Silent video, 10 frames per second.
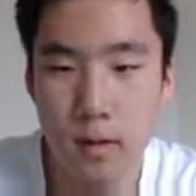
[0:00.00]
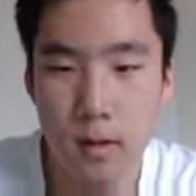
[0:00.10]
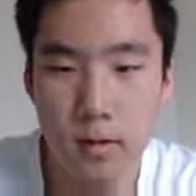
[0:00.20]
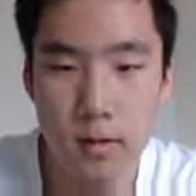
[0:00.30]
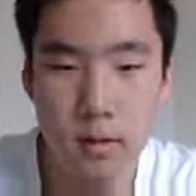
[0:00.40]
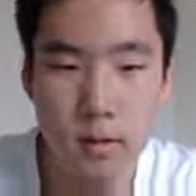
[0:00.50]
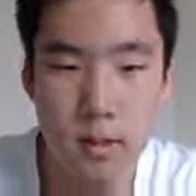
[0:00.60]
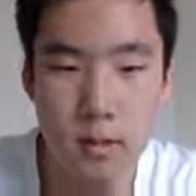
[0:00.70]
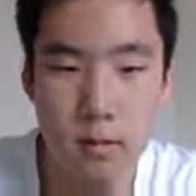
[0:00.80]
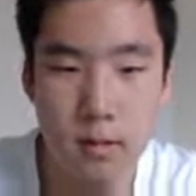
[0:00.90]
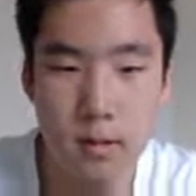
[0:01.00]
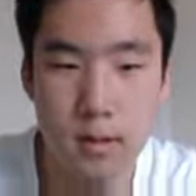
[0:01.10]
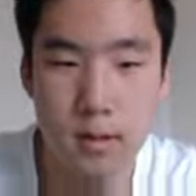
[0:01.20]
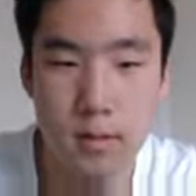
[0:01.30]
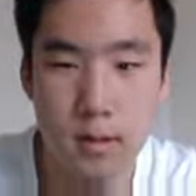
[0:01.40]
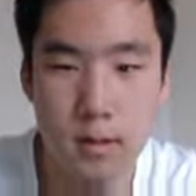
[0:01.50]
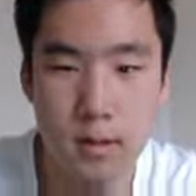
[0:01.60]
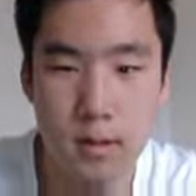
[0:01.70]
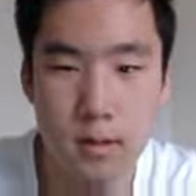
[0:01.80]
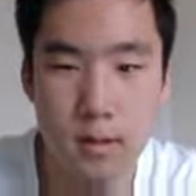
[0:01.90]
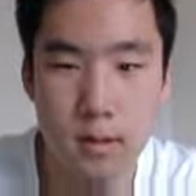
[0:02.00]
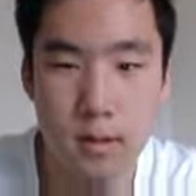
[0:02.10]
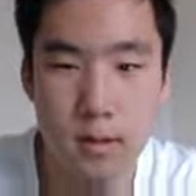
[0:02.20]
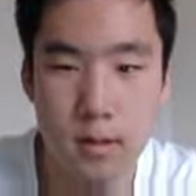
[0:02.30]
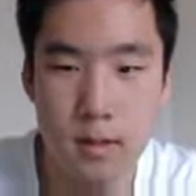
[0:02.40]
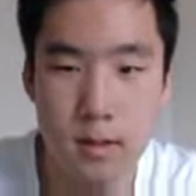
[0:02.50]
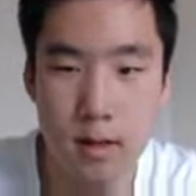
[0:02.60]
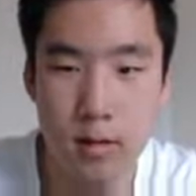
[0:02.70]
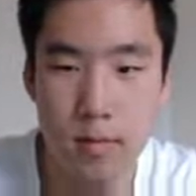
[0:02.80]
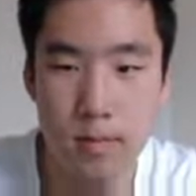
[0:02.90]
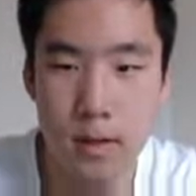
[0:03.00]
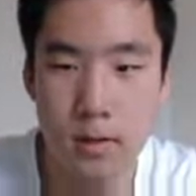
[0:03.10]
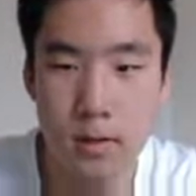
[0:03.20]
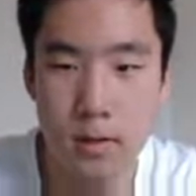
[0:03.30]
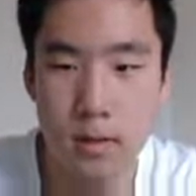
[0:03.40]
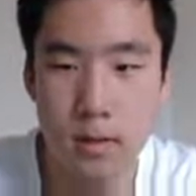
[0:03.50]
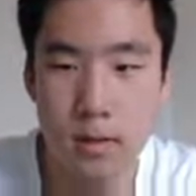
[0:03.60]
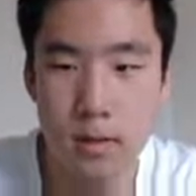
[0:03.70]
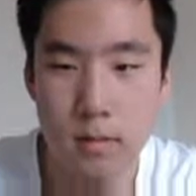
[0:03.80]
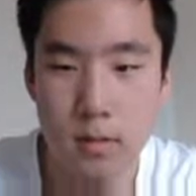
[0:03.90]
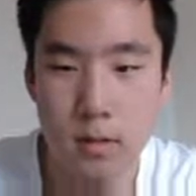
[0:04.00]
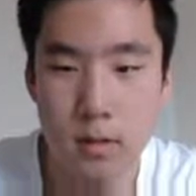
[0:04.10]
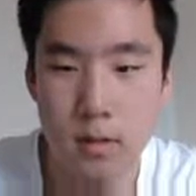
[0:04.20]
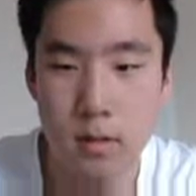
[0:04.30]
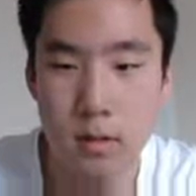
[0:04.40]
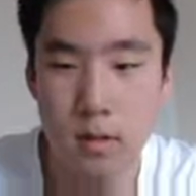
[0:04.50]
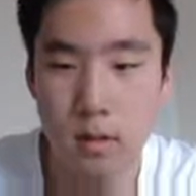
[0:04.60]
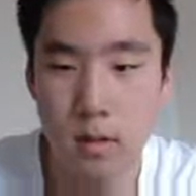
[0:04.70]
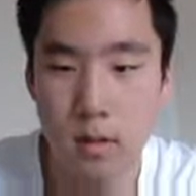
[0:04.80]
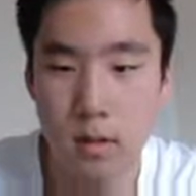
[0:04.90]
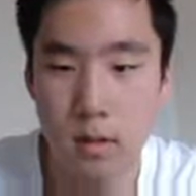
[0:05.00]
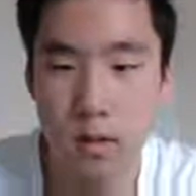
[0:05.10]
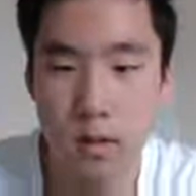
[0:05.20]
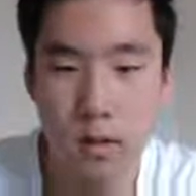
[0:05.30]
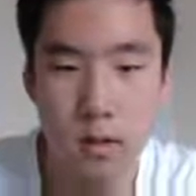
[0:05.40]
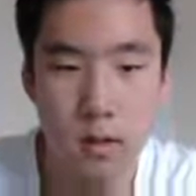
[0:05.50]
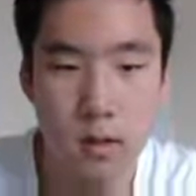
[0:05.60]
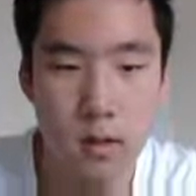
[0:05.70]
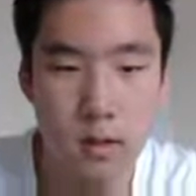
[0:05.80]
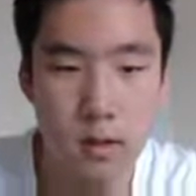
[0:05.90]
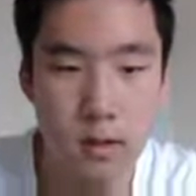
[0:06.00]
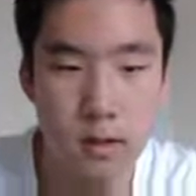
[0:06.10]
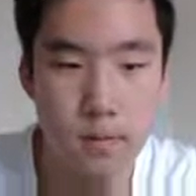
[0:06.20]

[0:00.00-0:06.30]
And it looks like we've experienced this out of bounds exception. Okay.